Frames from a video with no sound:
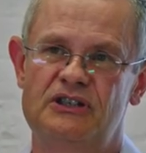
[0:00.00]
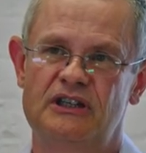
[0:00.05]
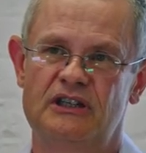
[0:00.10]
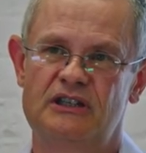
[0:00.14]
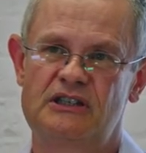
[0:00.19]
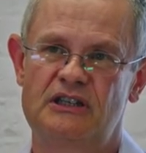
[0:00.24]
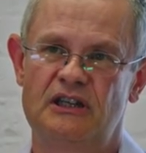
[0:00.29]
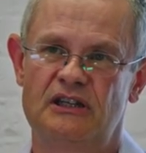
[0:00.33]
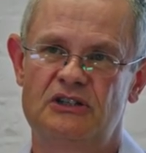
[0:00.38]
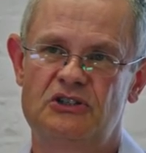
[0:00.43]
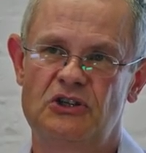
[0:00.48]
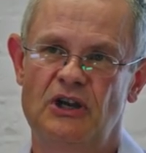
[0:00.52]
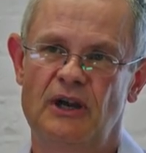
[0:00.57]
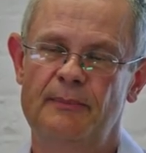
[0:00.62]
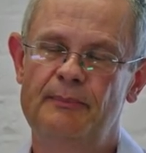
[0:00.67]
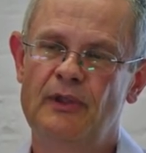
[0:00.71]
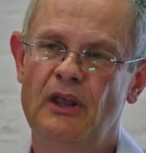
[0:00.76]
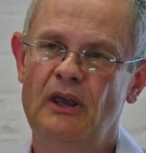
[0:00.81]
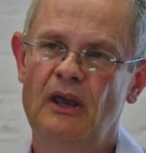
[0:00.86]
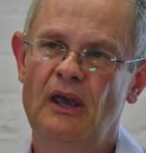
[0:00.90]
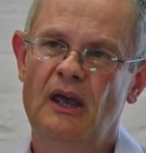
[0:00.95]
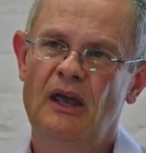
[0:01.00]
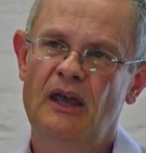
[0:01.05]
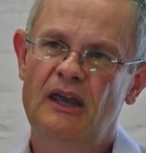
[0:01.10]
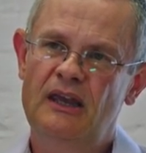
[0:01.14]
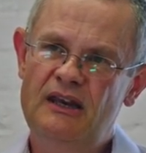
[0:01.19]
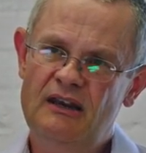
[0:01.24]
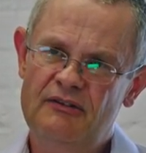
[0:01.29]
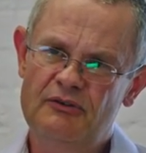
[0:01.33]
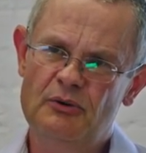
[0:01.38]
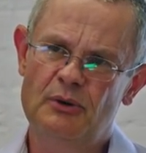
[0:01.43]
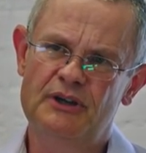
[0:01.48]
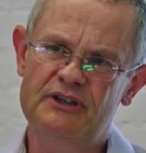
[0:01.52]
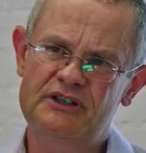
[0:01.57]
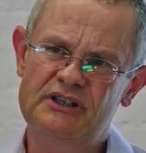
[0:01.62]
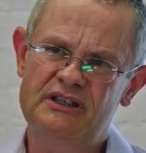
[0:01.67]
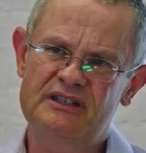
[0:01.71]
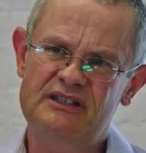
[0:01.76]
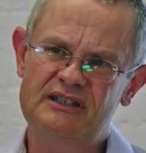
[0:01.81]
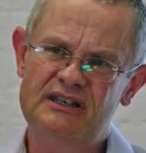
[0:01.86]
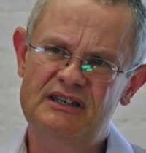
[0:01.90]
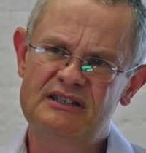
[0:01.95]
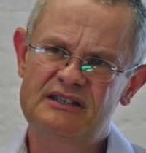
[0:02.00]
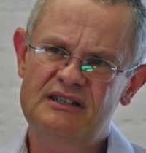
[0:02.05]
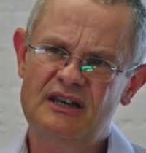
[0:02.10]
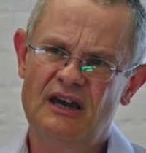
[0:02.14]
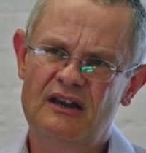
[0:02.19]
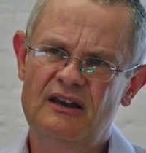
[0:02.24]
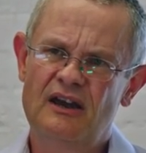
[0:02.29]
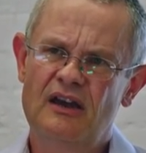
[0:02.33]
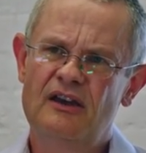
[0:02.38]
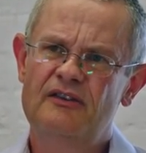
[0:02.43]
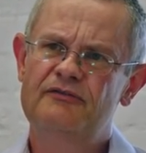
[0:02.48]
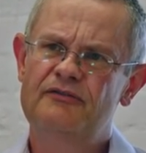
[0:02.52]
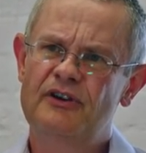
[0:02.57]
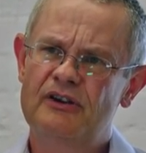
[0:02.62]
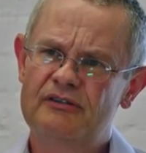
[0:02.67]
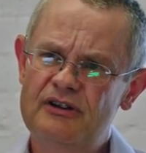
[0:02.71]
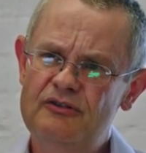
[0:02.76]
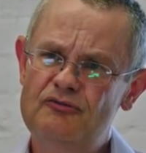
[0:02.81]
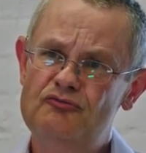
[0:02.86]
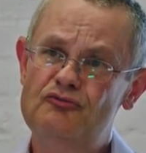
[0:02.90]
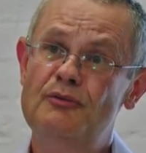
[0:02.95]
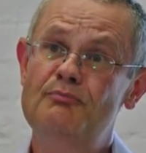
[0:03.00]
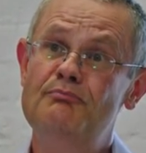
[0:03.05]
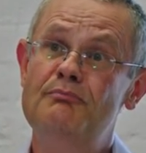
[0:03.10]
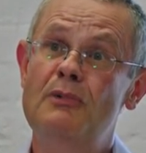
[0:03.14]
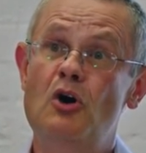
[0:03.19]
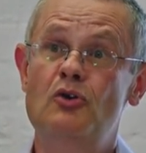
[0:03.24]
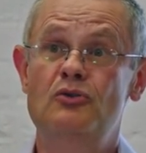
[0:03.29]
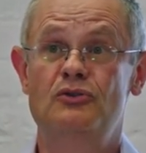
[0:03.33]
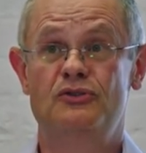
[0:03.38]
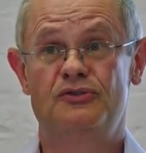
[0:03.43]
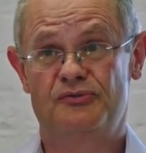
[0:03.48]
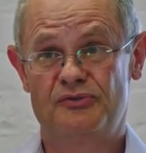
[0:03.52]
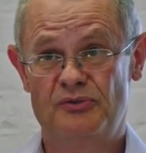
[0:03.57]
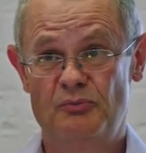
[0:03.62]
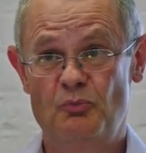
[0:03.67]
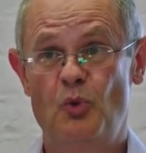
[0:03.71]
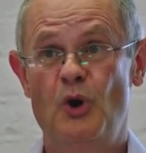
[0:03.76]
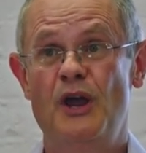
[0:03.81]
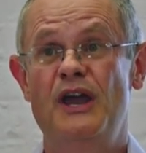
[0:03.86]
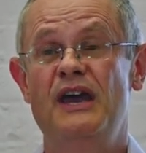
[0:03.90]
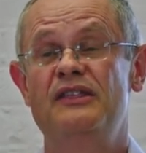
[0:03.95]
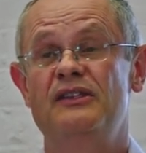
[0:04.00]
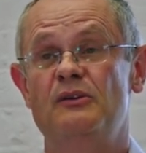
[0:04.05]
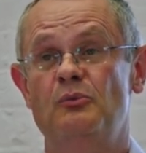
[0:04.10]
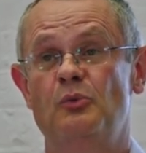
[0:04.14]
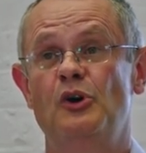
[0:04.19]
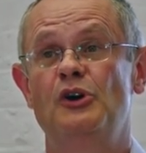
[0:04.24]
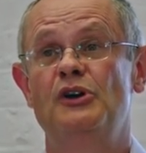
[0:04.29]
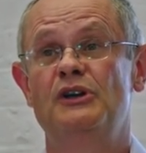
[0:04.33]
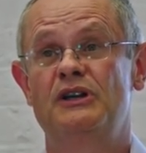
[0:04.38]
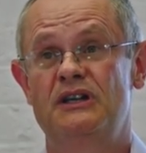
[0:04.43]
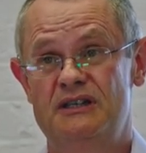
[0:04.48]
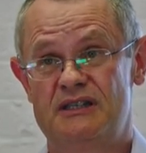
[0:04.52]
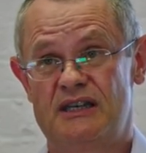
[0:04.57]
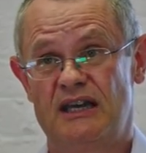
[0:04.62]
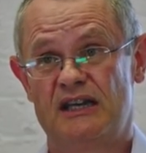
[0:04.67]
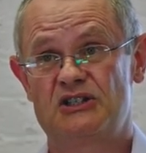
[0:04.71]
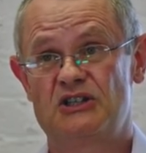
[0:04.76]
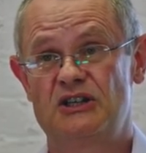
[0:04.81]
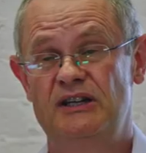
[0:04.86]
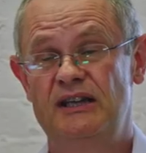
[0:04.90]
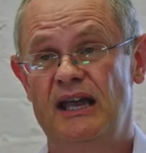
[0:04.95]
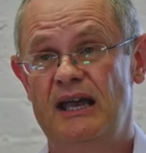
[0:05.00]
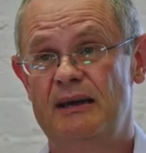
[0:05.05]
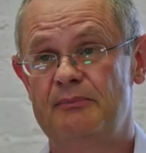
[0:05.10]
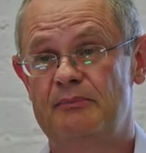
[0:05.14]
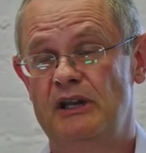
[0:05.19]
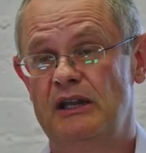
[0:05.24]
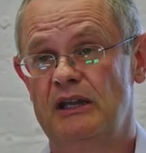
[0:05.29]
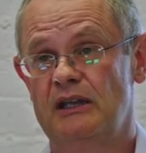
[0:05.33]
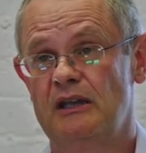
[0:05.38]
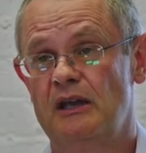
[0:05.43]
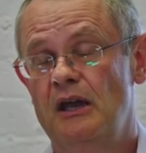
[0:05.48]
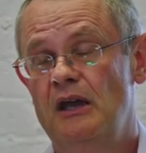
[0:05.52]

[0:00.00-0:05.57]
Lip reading: etc. In other words, it's done very remote from where the work is actually happening.